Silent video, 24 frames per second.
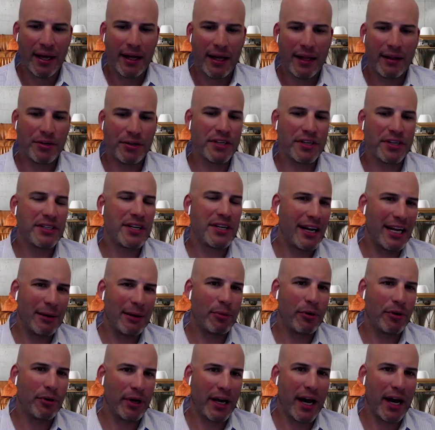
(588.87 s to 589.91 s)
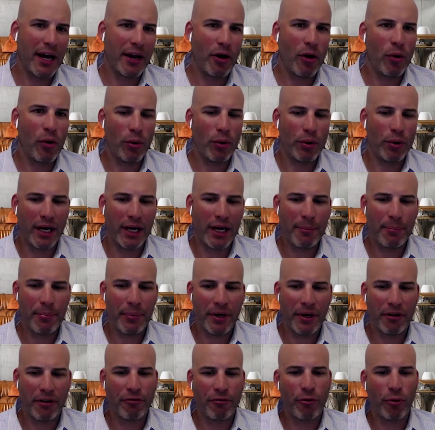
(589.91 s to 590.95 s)
They're just not able to kind of hold up,
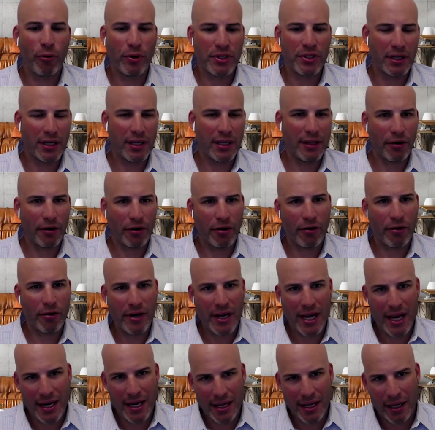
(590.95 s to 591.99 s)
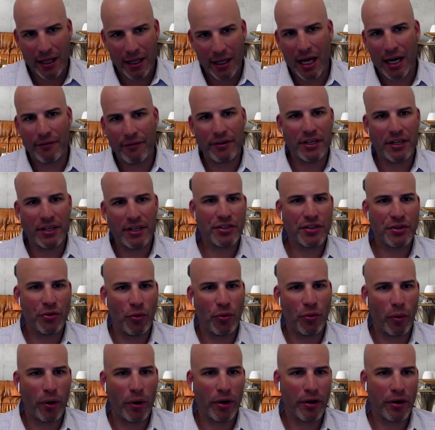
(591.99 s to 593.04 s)
and unfortunately, they're creating a lot of additional
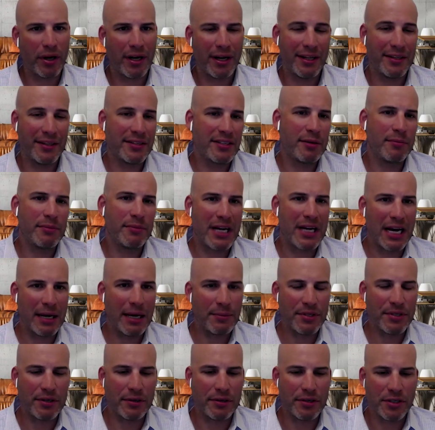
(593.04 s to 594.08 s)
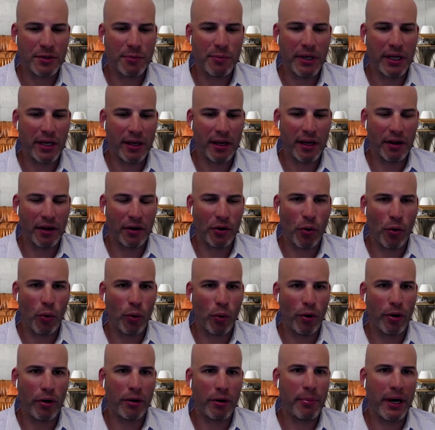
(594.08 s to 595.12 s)
work, and then sometimes they're just being
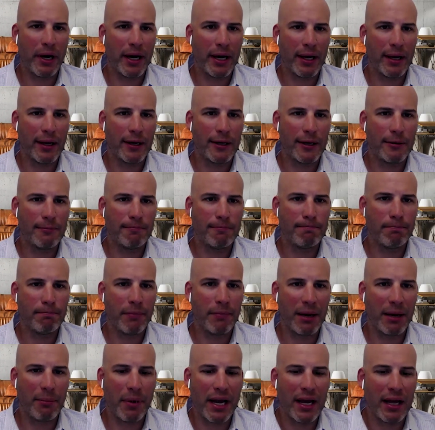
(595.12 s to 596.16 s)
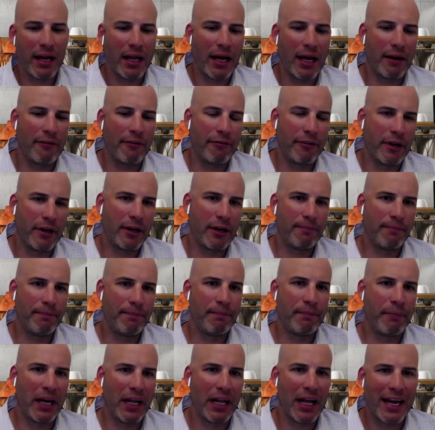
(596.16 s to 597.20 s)
ignored by a lot of
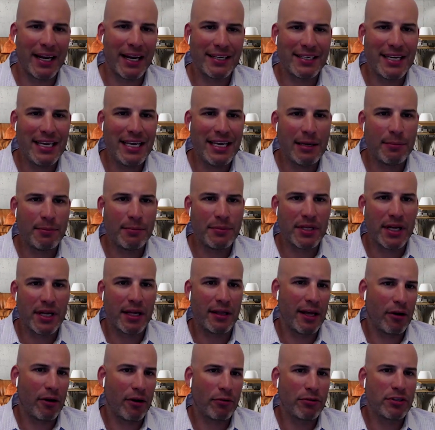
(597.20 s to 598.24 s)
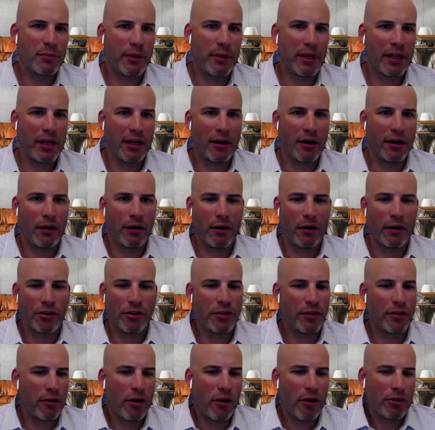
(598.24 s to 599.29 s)
by a lot of teams that ultimately
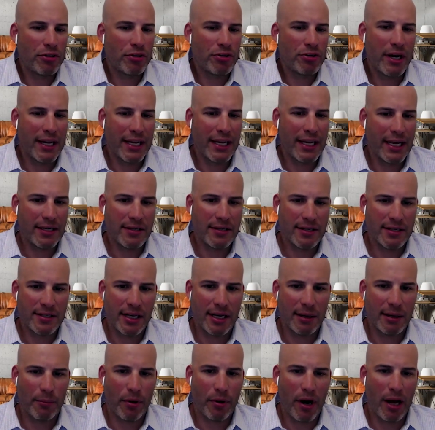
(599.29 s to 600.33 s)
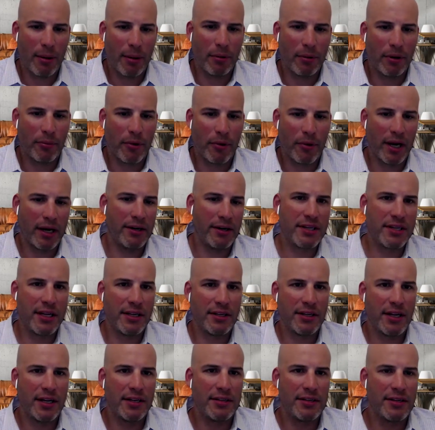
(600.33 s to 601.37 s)
they're all trying to get to the same problem, right,
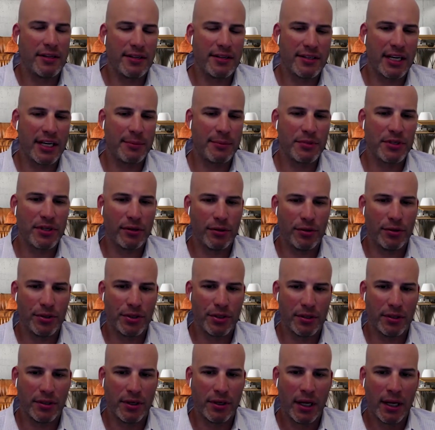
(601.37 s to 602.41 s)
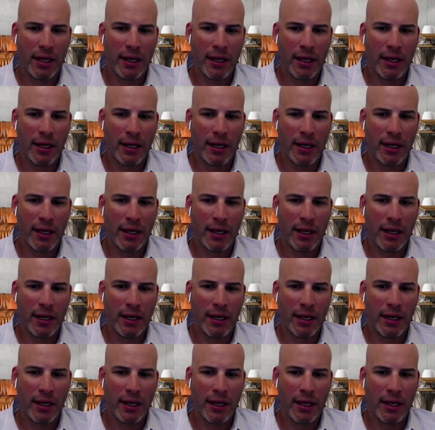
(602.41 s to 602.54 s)
and to the same solution.